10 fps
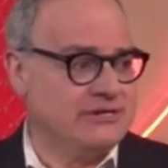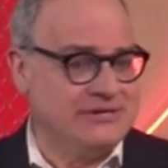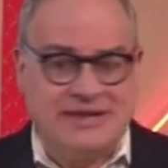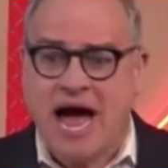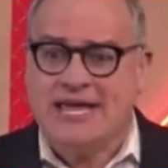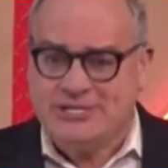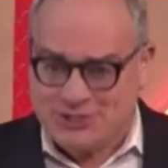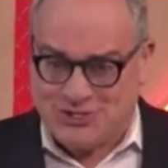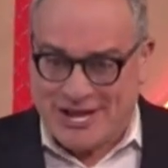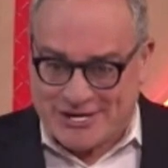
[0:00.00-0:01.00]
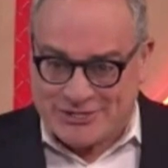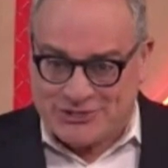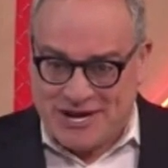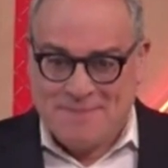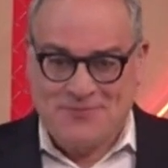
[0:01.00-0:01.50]

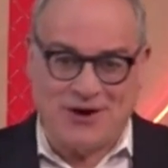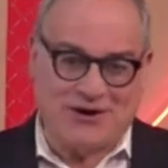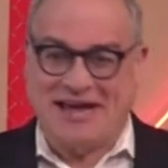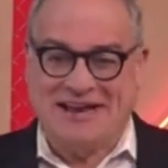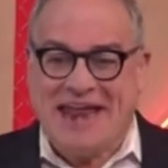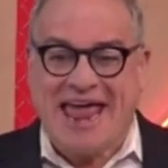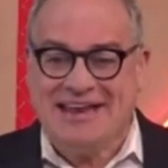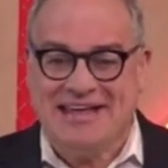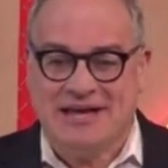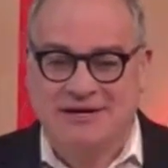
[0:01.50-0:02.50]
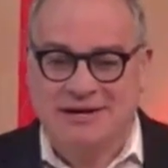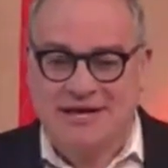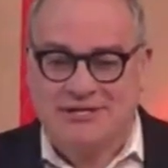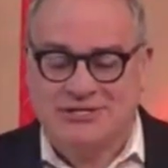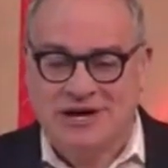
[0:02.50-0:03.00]
niceness, their
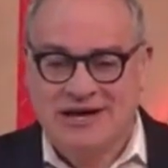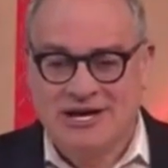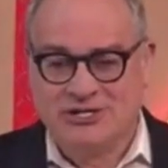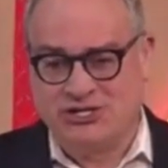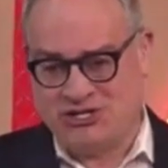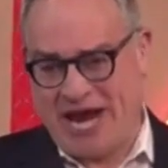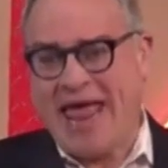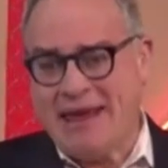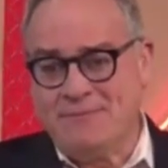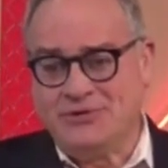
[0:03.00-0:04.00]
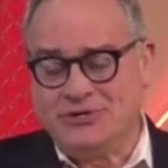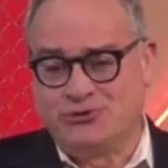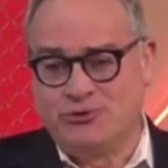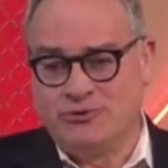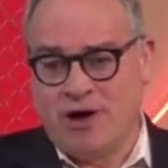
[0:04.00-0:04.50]
Canadianness
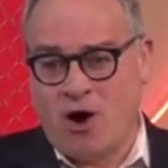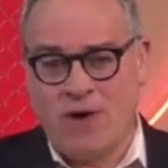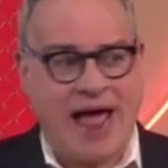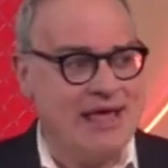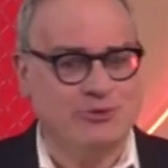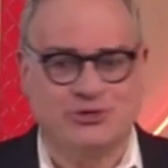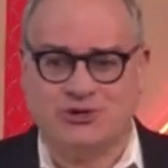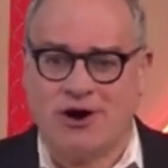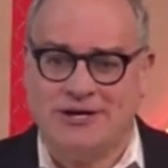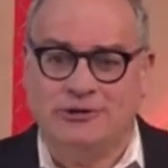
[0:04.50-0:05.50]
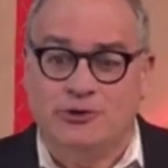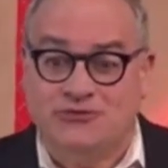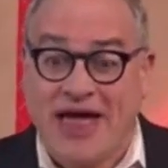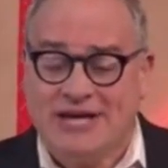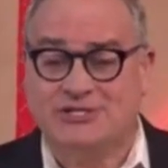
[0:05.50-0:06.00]
shamed Trudeau, and he was starting to
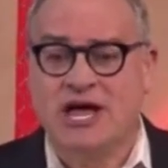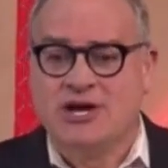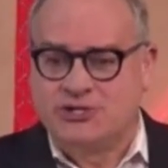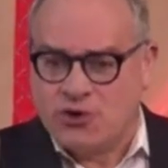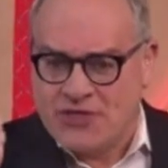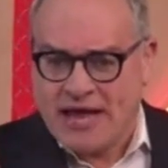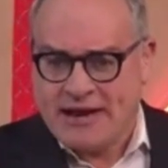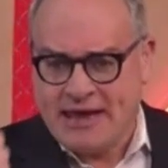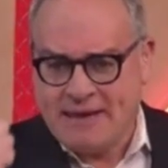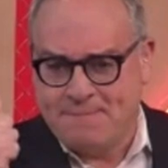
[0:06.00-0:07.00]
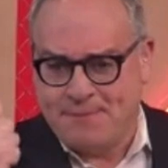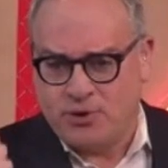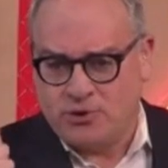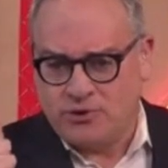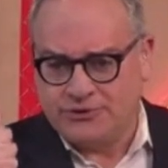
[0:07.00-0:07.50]
lose face. So then he
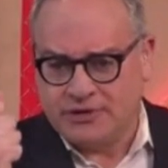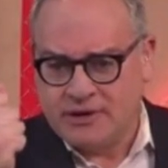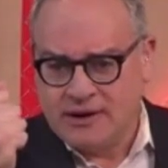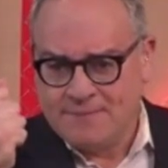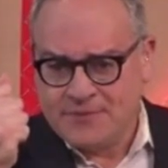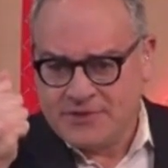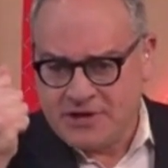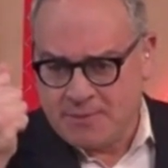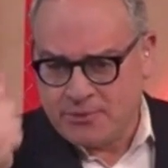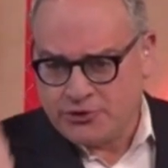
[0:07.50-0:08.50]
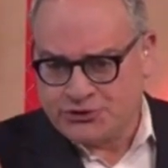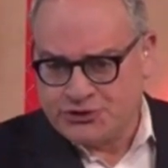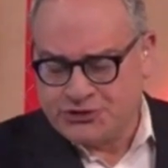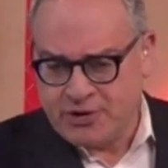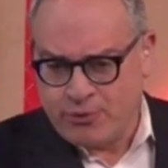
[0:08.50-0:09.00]
pulled the
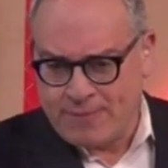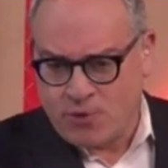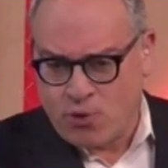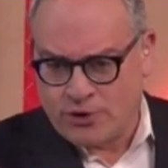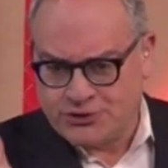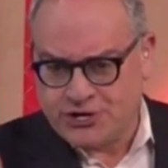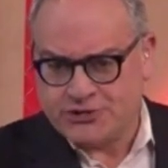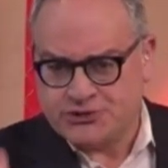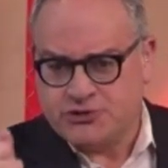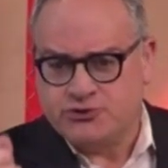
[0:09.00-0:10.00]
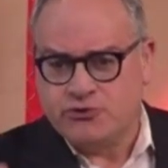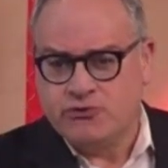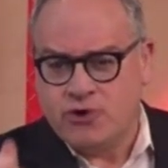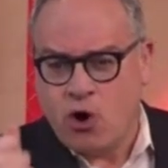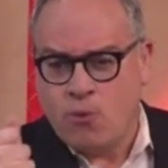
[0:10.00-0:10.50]
emergency ripcord. Justin
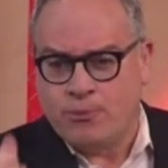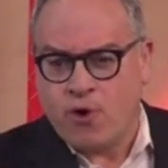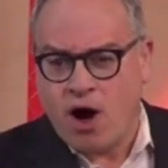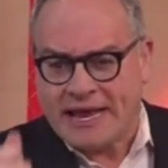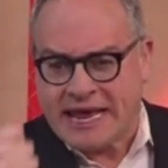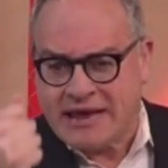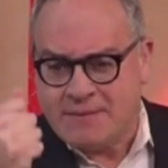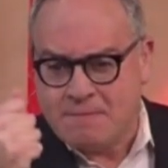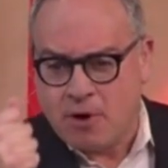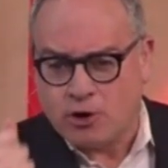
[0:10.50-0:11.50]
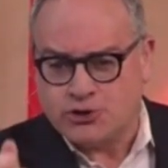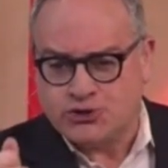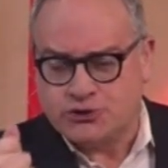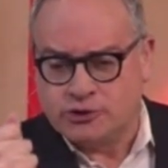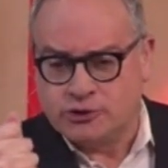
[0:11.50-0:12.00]
Trudeau brought in
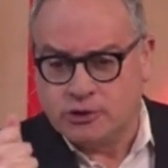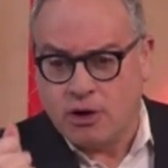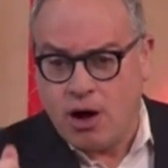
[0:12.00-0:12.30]
martial